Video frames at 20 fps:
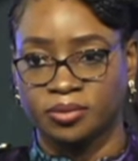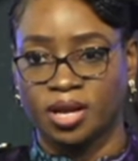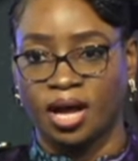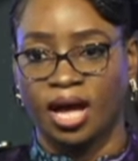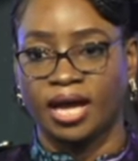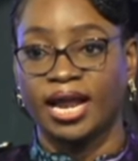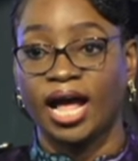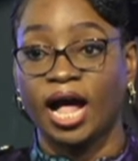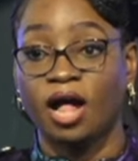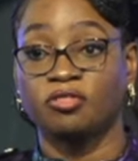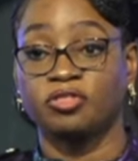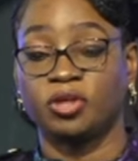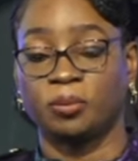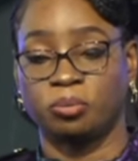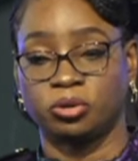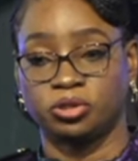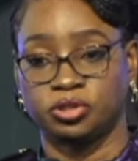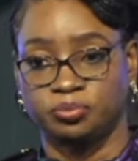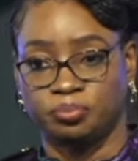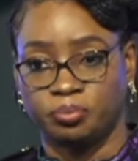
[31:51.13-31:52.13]
and how
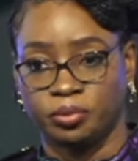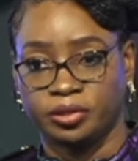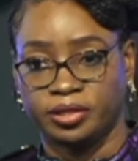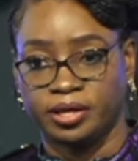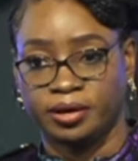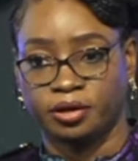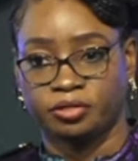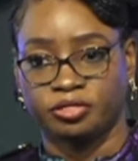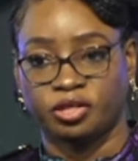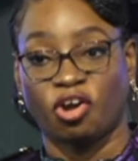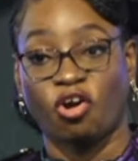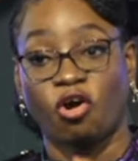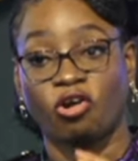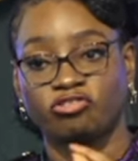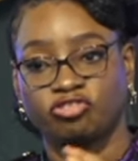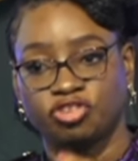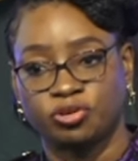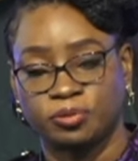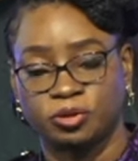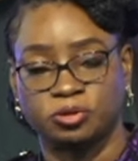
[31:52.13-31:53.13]
they're
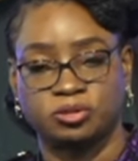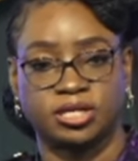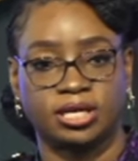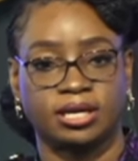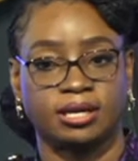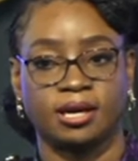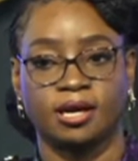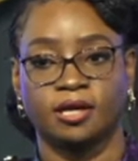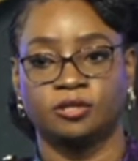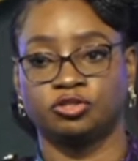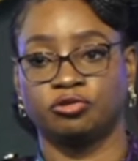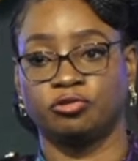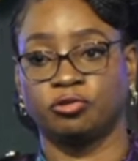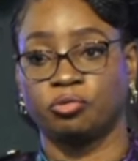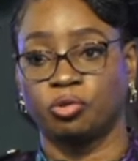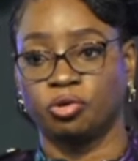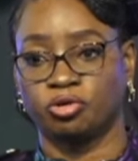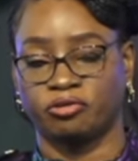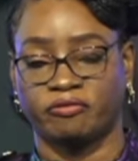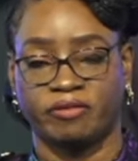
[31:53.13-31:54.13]
contributing to the
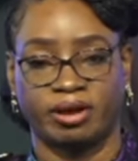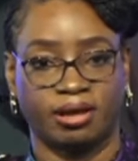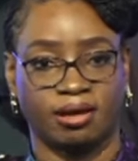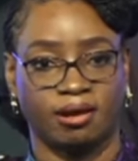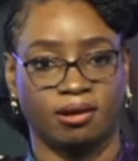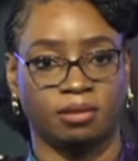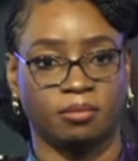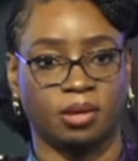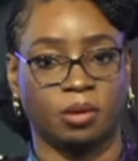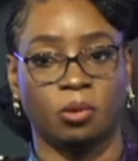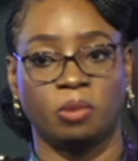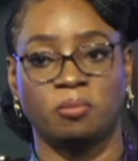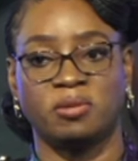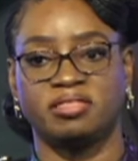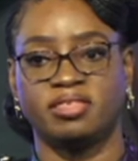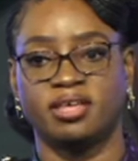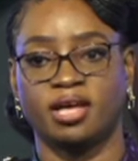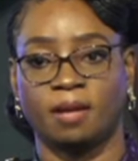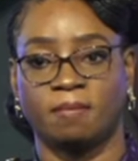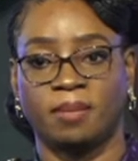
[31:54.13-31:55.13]
growth of our economy, when we
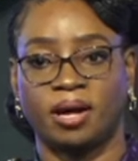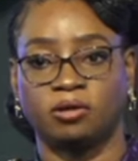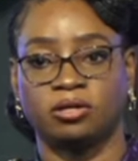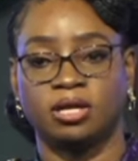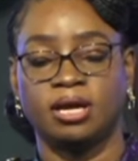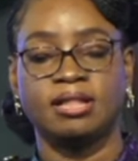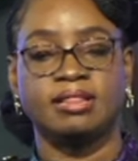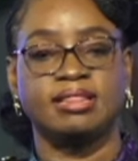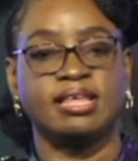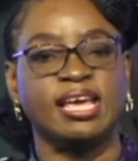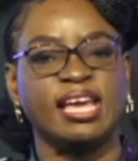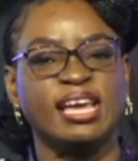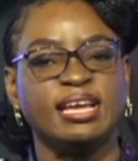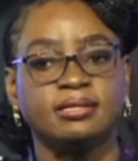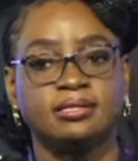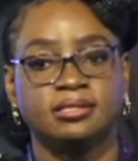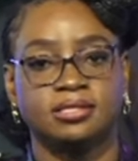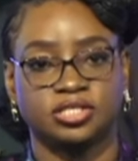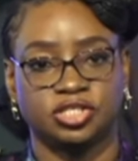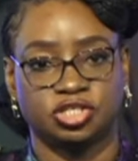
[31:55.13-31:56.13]
think about the
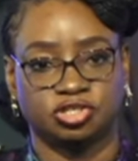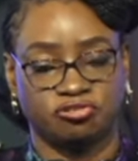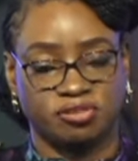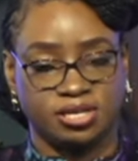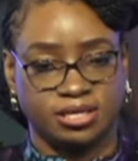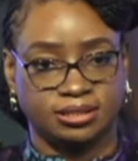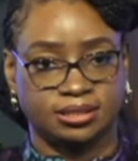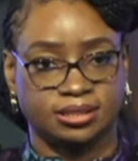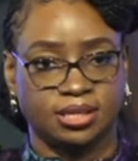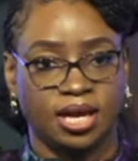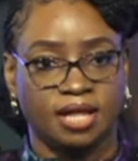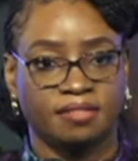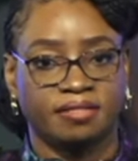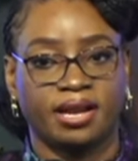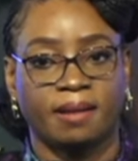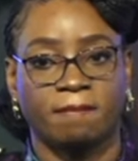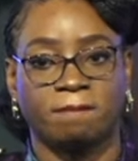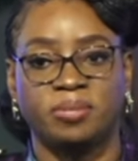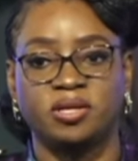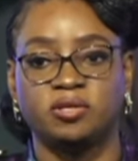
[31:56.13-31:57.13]
industries that
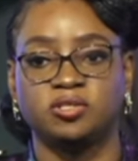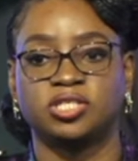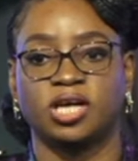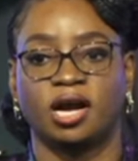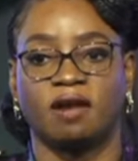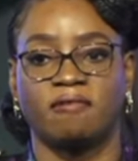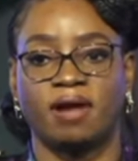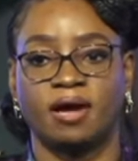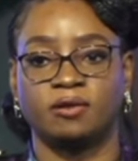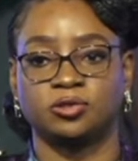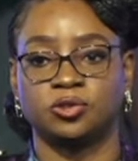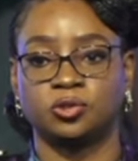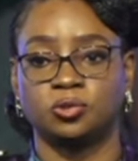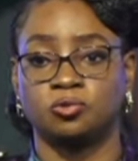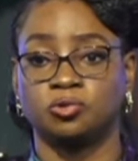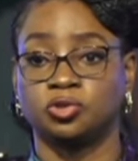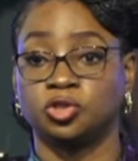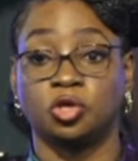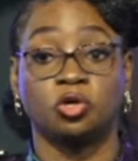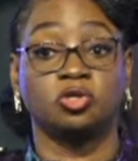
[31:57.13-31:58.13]
are built around
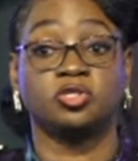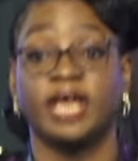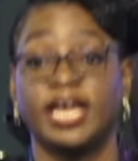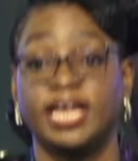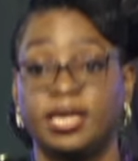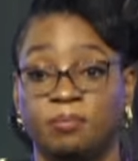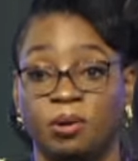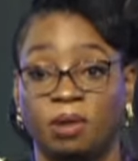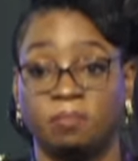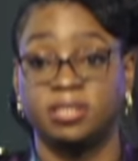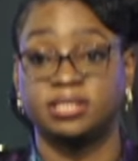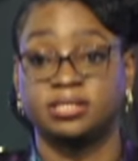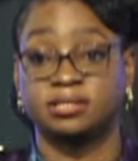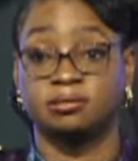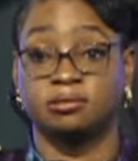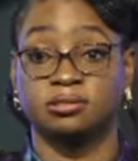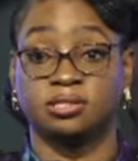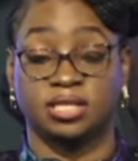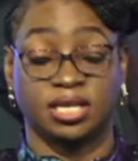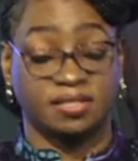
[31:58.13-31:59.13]
schools, you go to any public
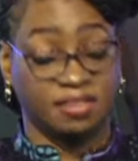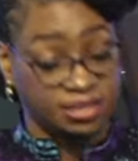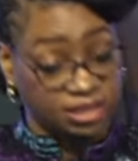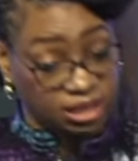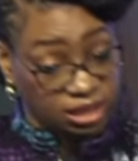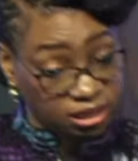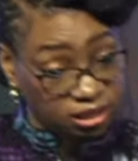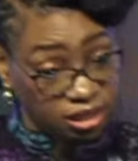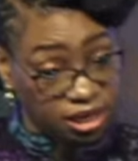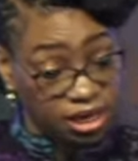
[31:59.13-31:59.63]
school today, there's a little